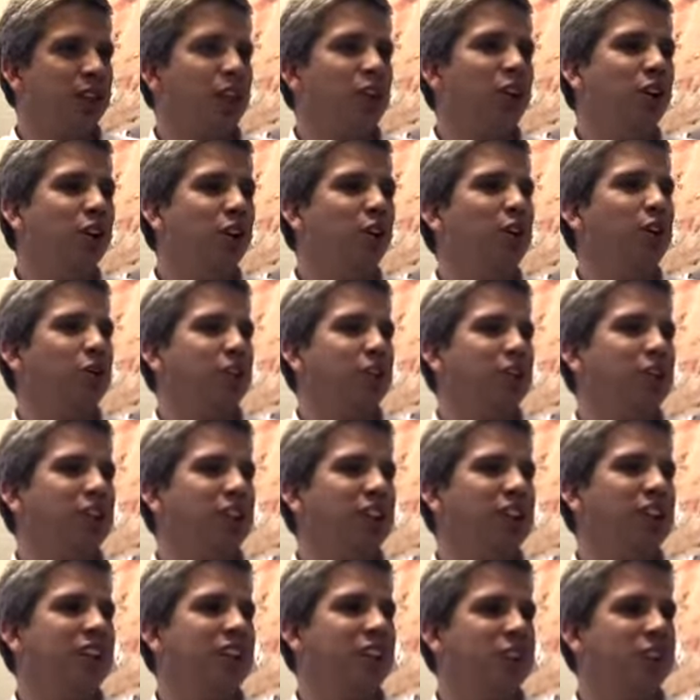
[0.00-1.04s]
look after the
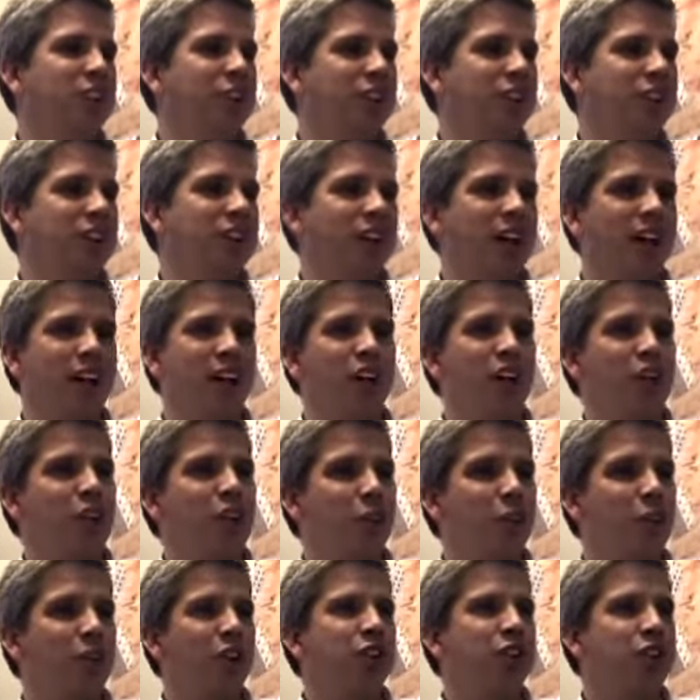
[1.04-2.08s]
kids during the day
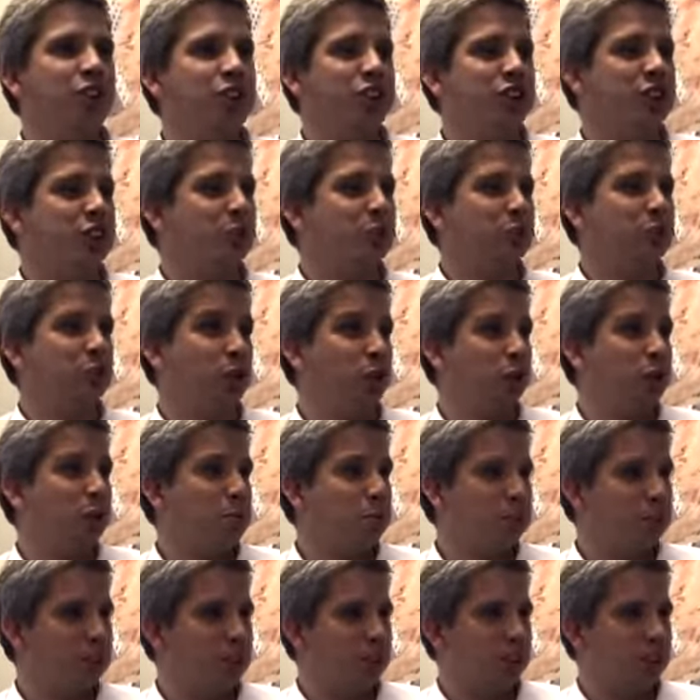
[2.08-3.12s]
while she seeks job
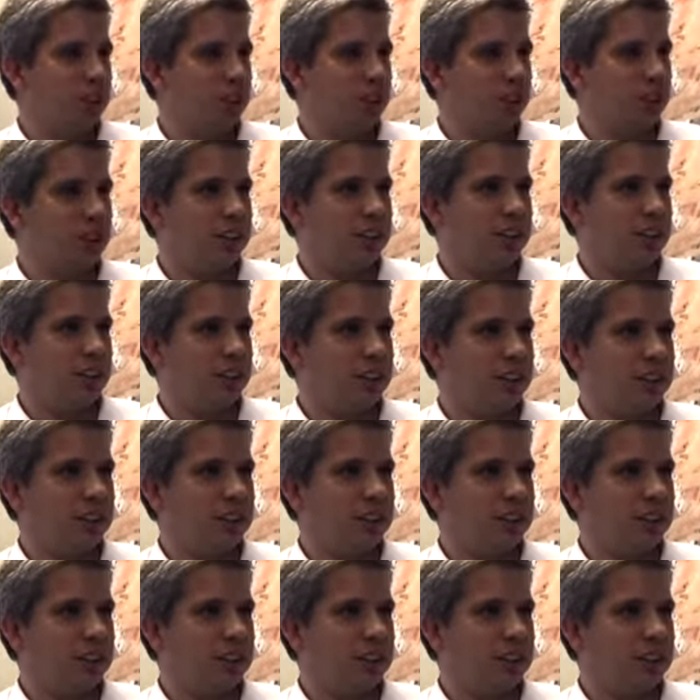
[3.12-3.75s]
opportunities.